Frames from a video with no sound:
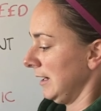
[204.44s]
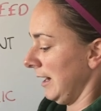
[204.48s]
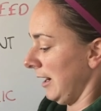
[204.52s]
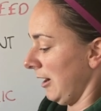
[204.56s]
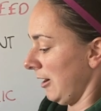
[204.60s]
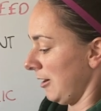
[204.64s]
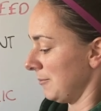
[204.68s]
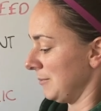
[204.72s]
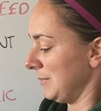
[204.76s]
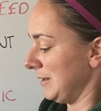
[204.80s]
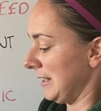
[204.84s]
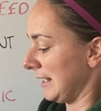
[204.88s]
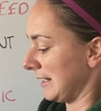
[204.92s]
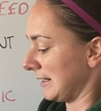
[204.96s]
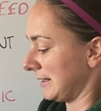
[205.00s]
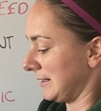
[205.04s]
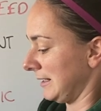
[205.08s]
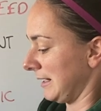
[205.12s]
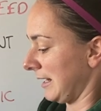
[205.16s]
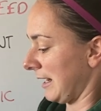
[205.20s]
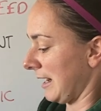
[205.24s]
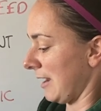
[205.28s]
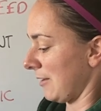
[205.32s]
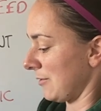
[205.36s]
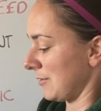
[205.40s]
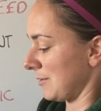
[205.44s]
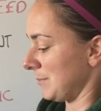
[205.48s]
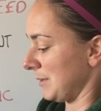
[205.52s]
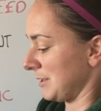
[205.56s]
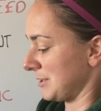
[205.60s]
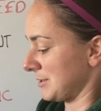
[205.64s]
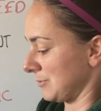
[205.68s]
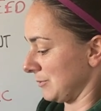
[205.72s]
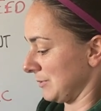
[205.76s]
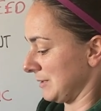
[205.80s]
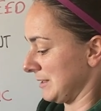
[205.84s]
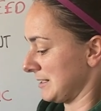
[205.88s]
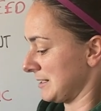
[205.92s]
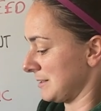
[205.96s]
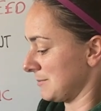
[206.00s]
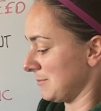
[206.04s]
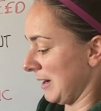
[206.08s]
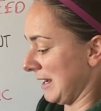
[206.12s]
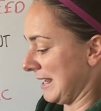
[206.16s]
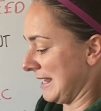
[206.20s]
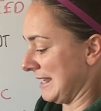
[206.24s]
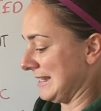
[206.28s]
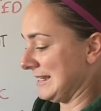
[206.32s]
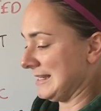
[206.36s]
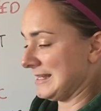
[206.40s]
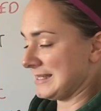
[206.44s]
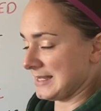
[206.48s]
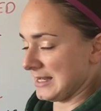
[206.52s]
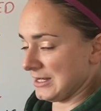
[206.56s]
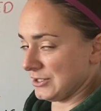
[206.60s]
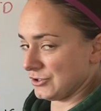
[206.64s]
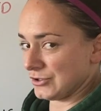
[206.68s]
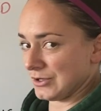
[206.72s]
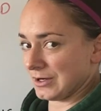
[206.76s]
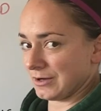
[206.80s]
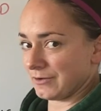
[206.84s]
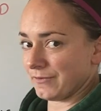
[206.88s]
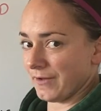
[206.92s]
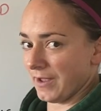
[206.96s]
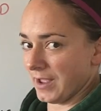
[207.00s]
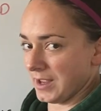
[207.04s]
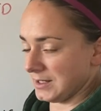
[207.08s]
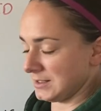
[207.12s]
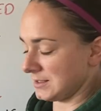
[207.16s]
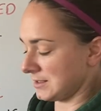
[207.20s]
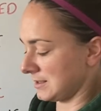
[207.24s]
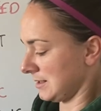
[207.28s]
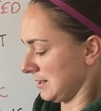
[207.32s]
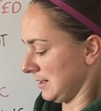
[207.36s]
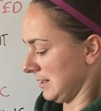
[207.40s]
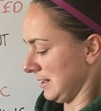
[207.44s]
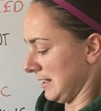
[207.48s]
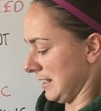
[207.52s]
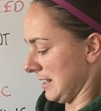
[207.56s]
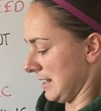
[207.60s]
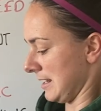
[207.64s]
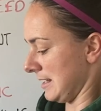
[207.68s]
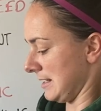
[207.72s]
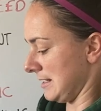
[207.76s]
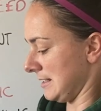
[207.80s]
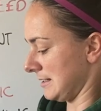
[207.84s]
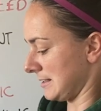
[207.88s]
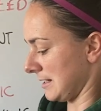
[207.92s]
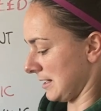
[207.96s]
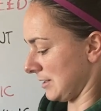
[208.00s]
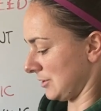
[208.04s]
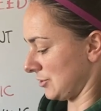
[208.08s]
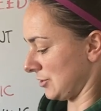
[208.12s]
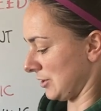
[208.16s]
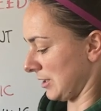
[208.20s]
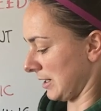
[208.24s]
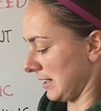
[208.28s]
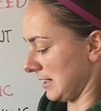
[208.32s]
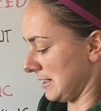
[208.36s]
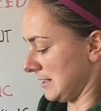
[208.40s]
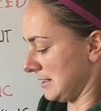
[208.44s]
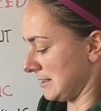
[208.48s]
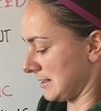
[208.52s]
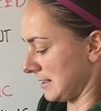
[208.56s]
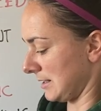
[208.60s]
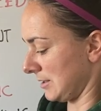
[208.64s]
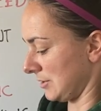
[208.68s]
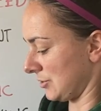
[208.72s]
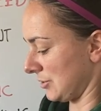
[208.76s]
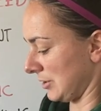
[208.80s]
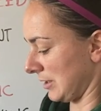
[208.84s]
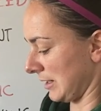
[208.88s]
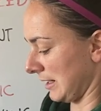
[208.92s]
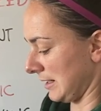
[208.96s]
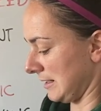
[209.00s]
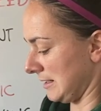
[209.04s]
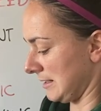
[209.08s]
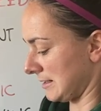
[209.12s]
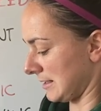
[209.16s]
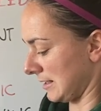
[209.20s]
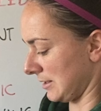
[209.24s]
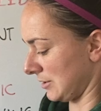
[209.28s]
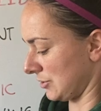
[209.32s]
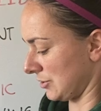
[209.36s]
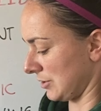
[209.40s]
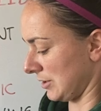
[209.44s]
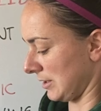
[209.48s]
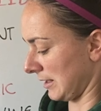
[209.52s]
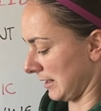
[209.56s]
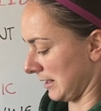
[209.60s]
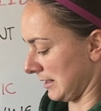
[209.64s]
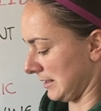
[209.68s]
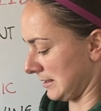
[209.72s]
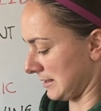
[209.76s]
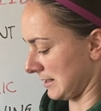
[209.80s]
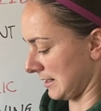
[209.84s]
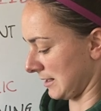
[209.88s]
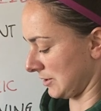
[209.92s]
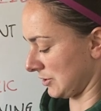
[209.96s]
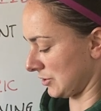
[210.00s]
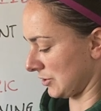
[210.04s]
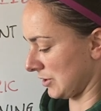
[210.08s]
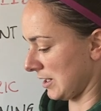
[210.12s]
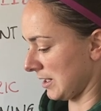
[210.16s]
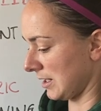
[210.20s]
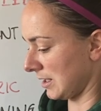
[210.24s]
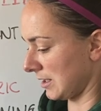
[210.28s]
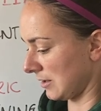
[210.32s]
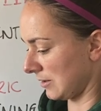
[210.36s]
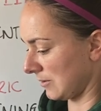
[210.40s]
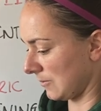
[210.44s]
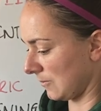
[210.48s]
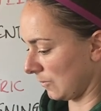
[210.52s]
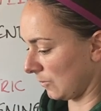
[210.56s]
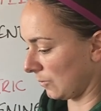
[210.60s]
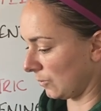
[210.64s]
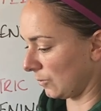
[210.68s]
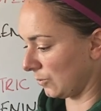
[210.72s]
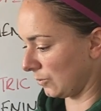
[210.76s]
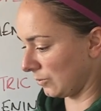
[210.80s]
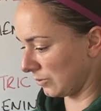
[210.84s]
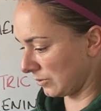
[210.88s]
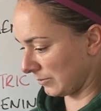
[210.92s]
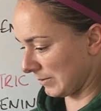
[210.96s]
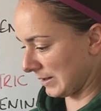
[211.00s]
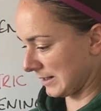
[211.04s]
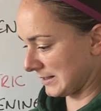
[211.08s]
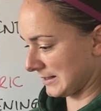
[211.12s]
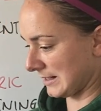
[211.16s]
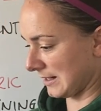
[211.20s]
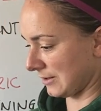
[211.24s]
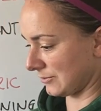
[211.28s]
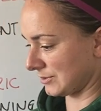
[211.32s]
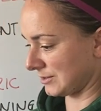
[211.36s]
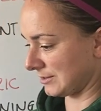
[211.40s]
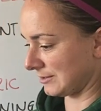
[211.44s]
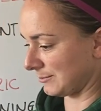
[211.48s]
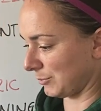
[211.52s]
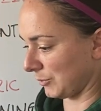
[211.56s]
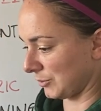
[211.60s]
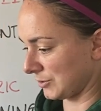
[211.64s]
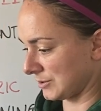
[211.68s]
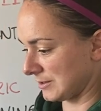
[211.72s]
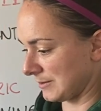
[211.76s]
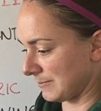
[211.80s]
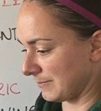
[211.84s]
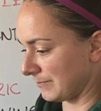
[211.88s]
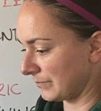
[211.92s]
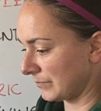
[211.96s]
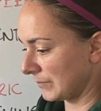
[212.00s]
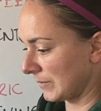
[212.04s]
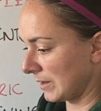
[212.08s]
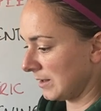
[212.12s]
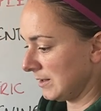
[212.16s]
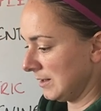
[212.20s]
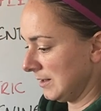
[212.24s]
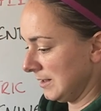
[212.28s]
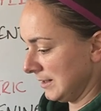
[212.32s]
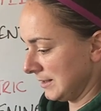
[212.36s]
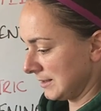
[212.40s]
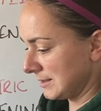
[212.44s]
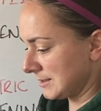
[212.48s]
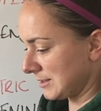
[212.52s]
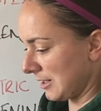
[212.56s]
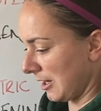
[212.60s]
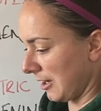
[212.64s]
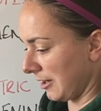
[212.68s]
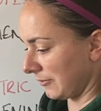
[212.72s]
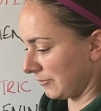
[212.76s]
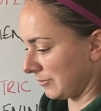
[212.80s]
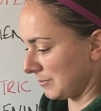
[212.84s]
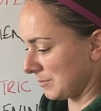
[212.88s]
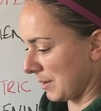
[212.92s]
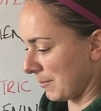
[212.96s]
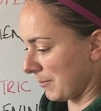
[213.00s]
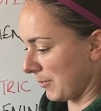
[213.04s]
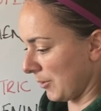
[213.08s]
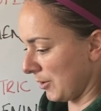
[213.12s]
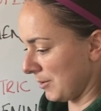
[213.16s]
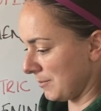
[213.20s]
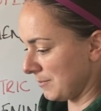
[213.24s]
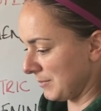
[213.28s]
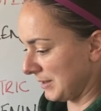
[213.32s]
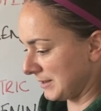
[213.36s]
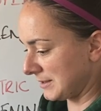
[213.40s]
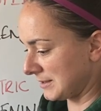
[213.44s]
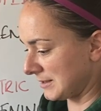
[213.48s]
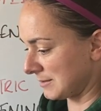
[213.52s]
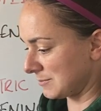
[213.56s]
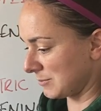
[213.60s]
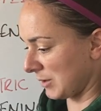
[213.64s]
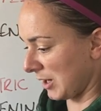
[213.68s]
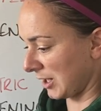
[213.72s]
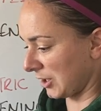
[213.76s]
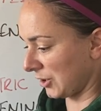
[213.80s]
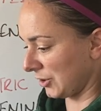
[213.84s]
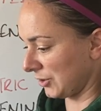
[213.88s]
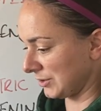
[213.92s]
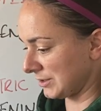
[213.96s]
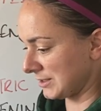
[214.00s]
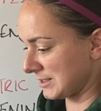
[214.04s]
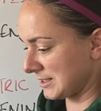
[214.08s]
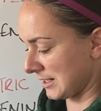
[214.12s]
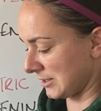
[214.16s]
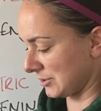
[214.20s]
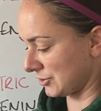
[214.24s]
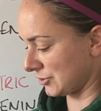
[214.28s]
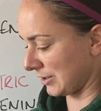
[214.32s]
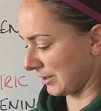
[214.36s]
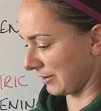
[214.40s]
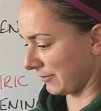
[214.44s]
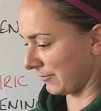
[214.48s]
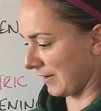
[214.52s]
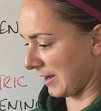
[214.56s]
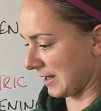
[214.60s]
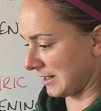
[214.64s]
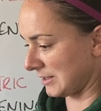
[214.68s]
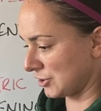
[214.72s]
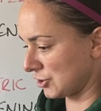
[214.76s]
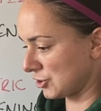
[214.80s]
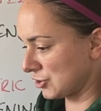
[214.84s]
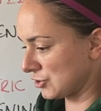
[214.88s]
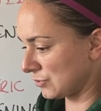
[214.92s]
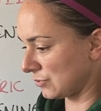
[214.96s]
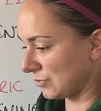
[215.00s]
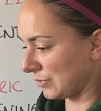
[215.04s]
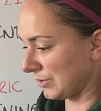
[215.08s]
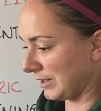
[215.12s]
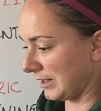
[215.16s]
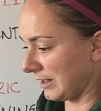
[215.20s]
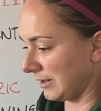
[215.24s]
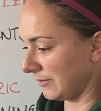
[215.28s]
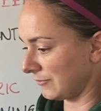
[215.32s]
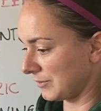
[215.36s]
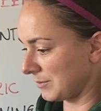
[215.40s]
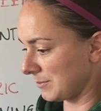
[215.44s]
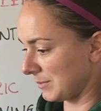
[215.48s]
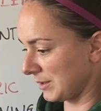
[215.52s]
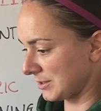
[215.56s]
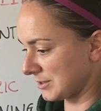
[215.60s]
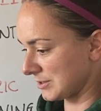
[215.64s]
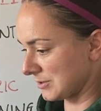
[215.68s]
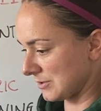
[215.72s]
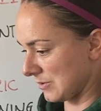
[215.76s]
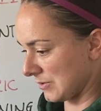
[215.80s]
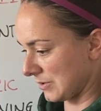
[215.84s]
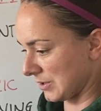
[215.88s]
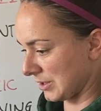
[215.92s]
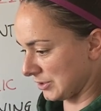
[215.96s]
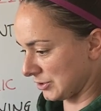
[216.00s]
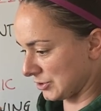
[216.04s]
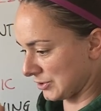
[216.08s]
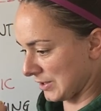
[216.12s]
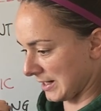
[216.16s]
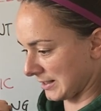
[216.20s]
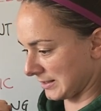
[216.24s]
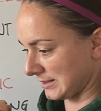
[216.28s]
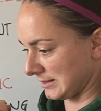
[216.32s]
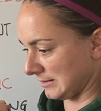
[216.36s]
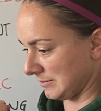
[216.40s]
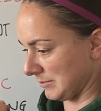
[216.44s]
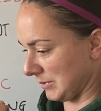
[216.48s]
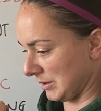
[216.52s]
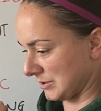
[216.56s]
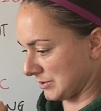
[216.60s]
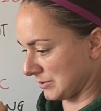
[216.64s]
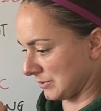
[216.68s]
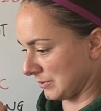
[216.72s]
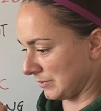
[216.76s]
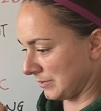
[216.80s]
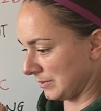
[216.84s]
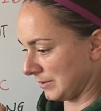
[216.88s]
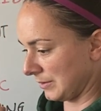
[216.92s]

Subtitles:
I'm lengthening out the muscle. This is my eccentric phase. Eccentric, eccentric, eccentric, eccentric, all the way down to the bottom. Starting from the bottom, this is my concentric phase, shortening of the muscle, contracting the muscle.